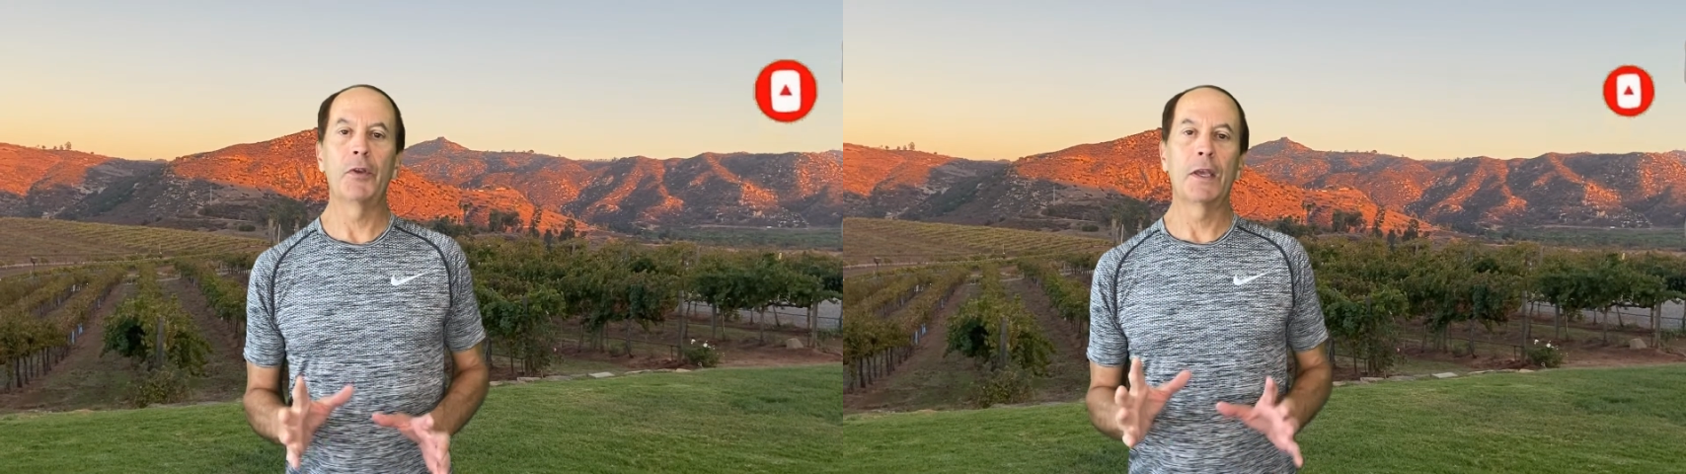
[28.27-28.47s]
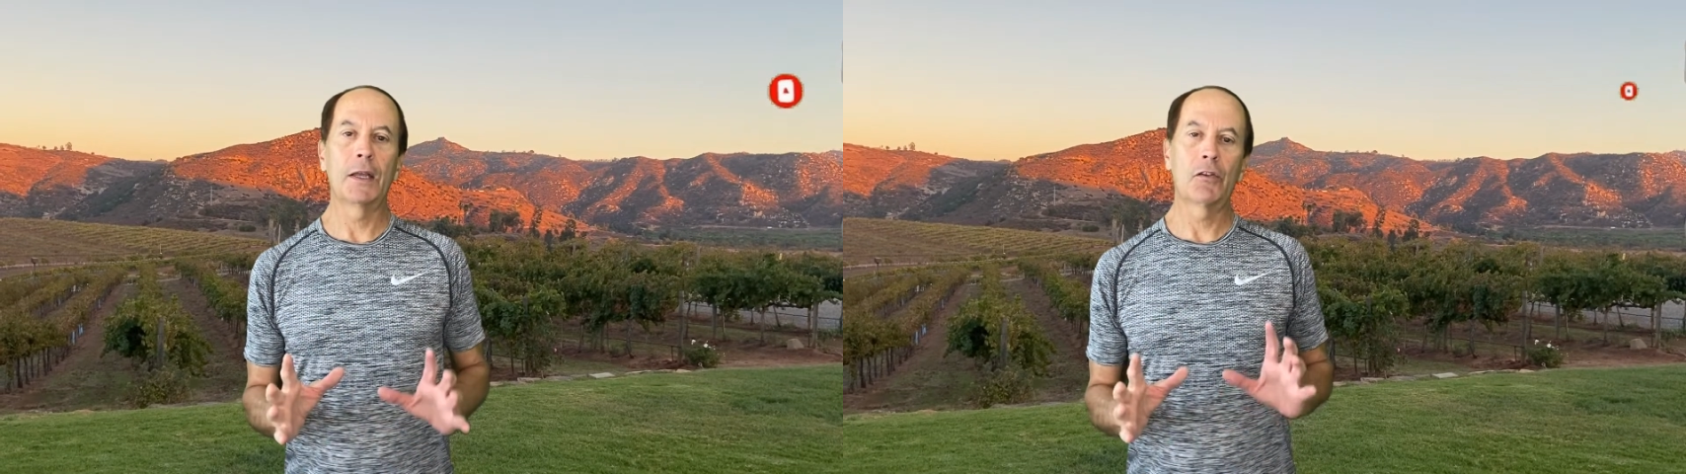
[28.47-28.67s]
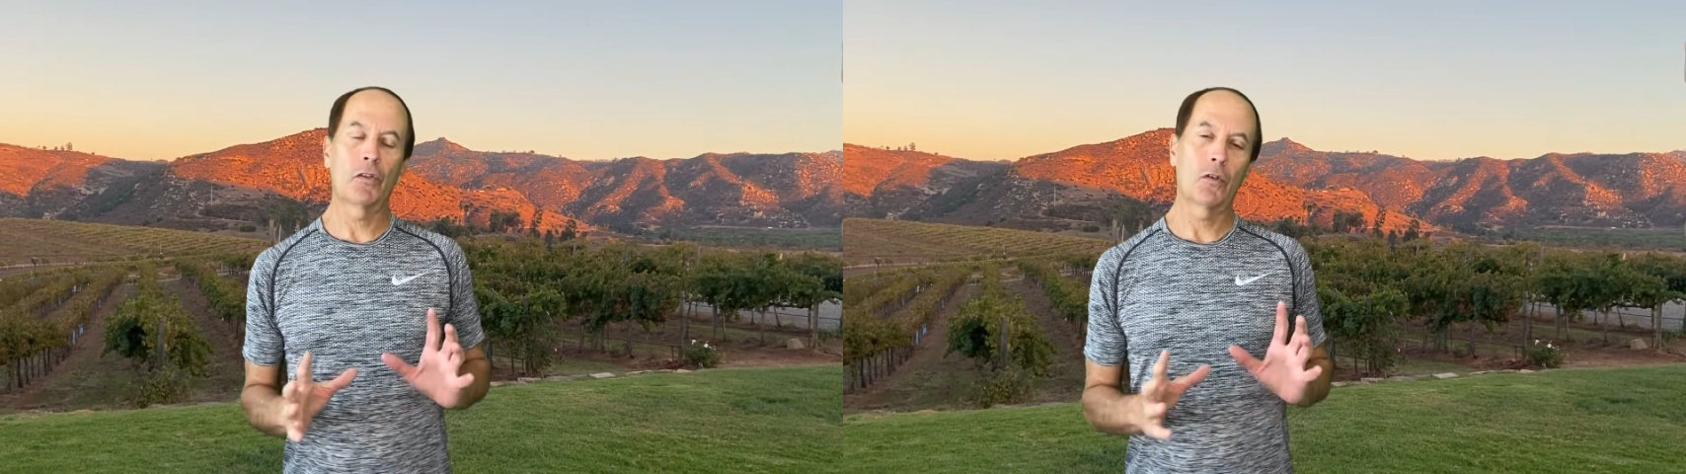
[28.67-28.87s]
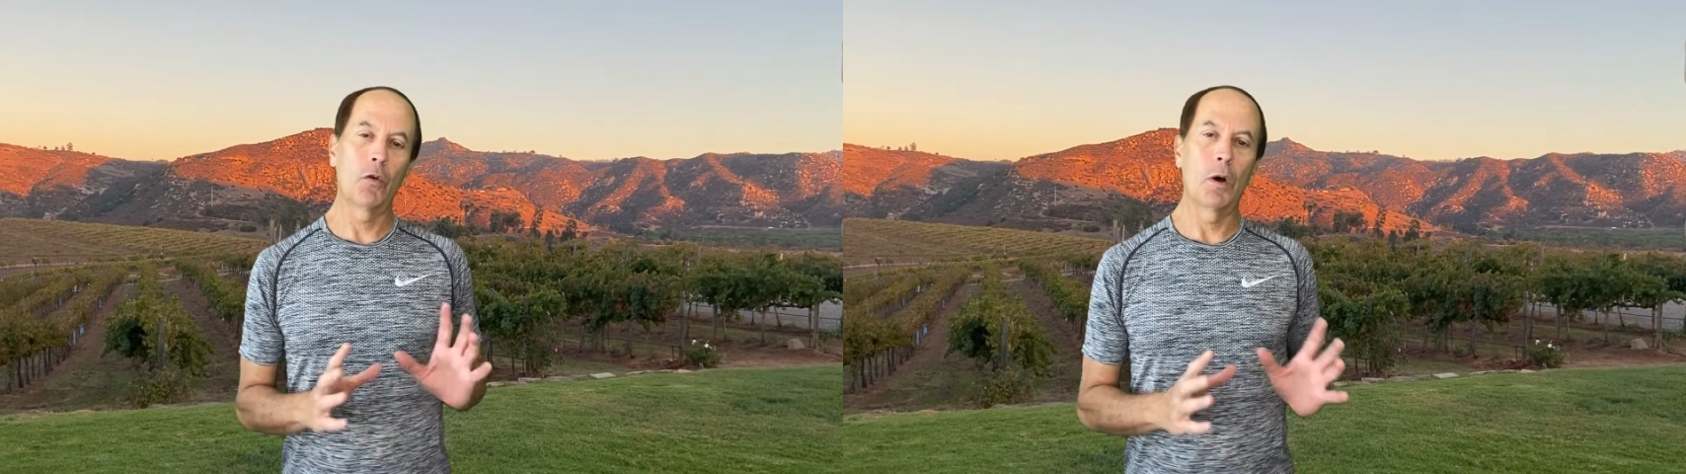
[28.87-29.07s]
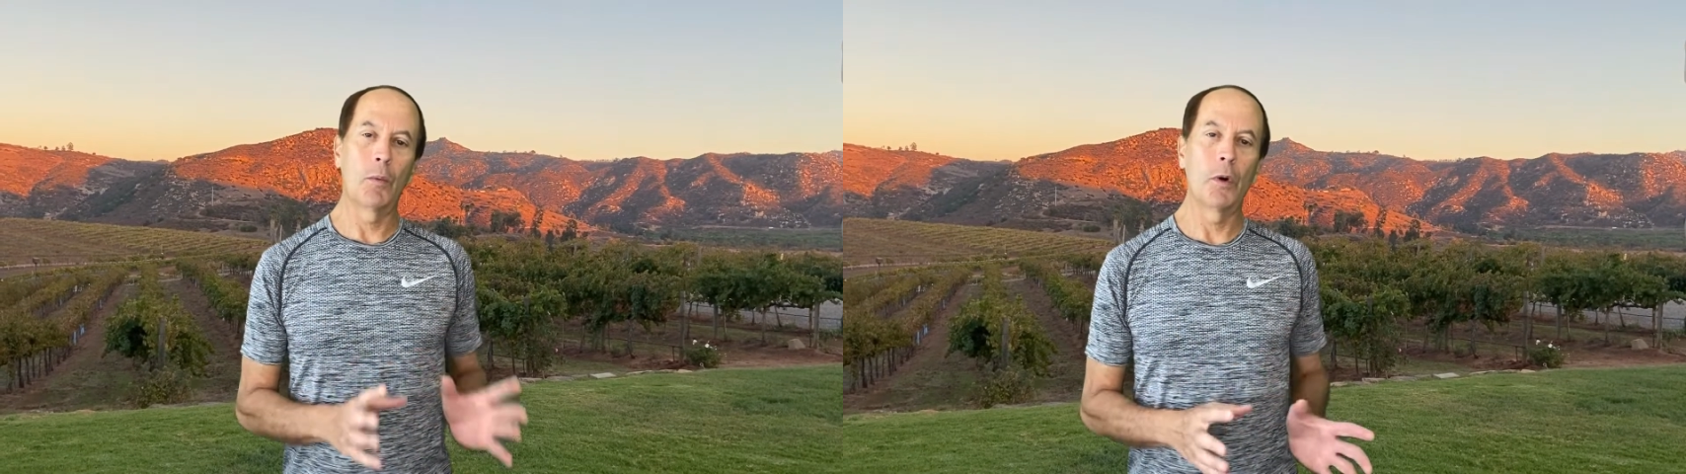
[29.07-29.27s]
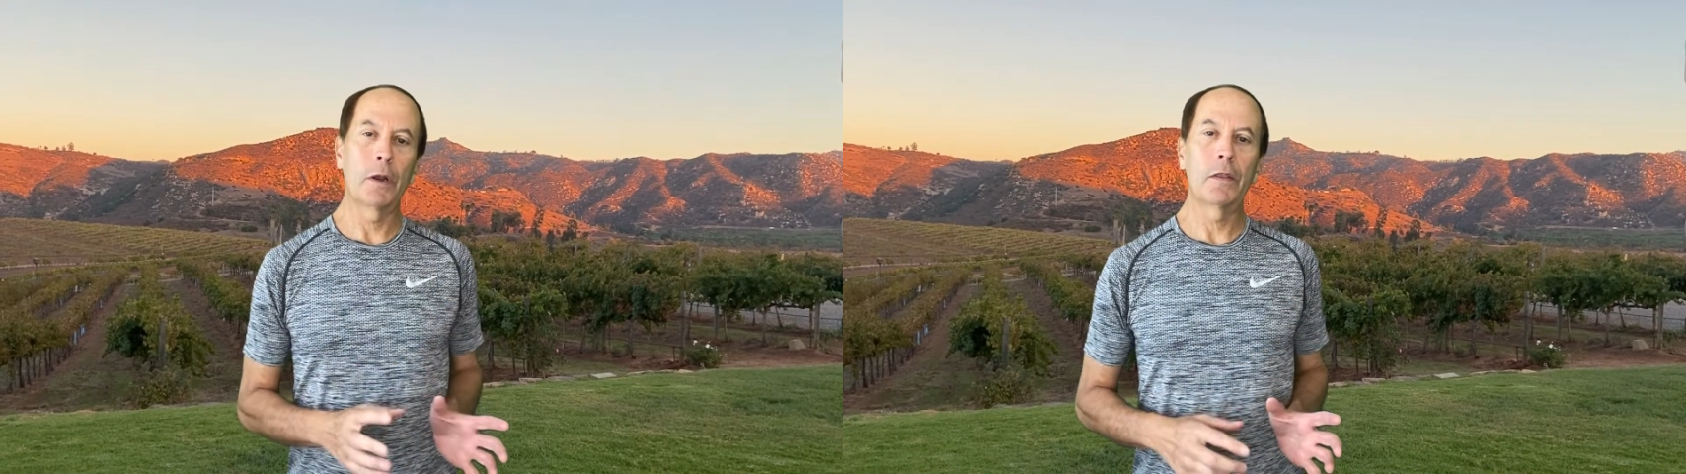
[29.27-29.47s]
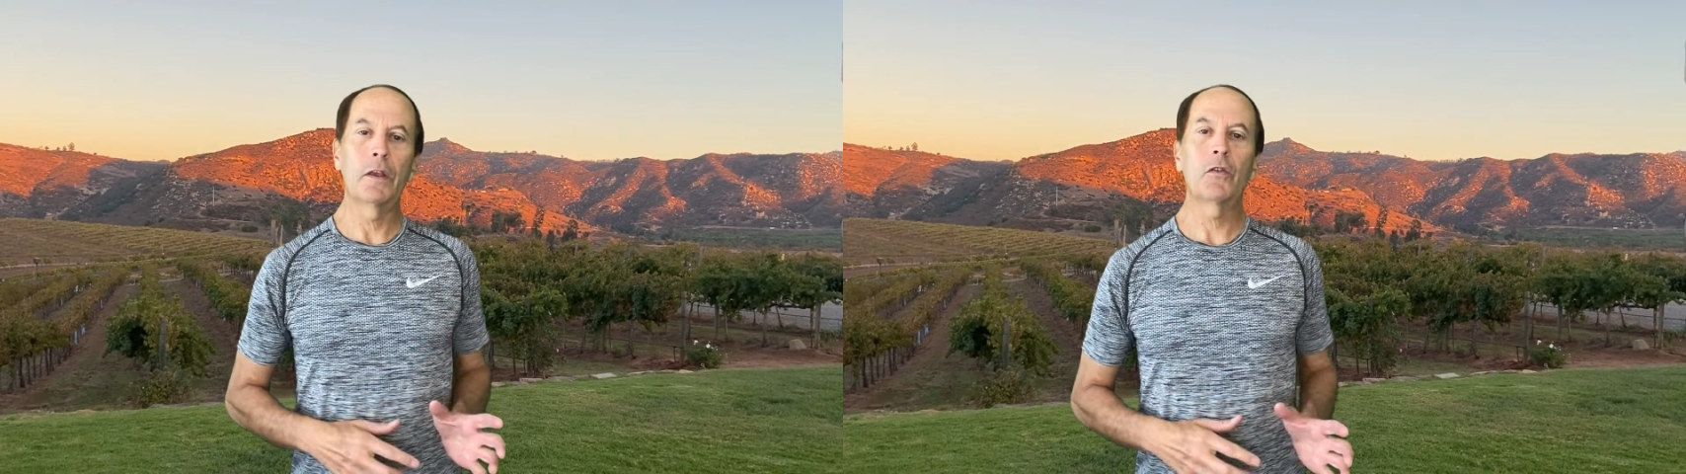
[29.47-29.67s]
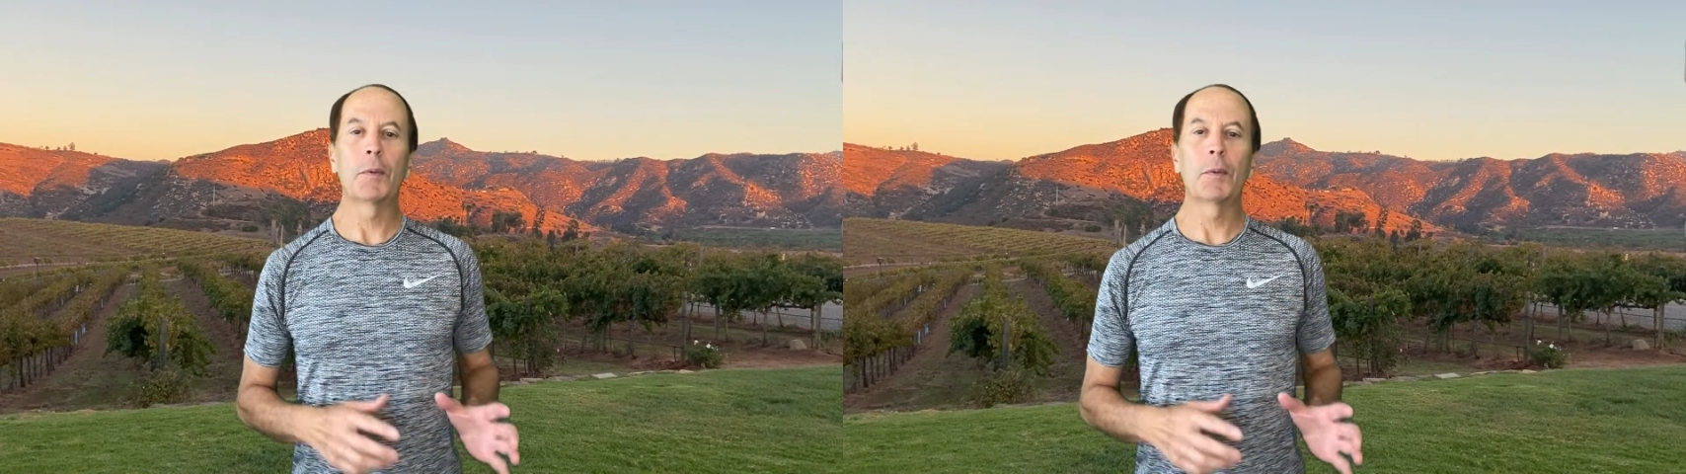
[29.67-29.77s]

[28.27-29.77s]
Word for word: You can't just go on one of these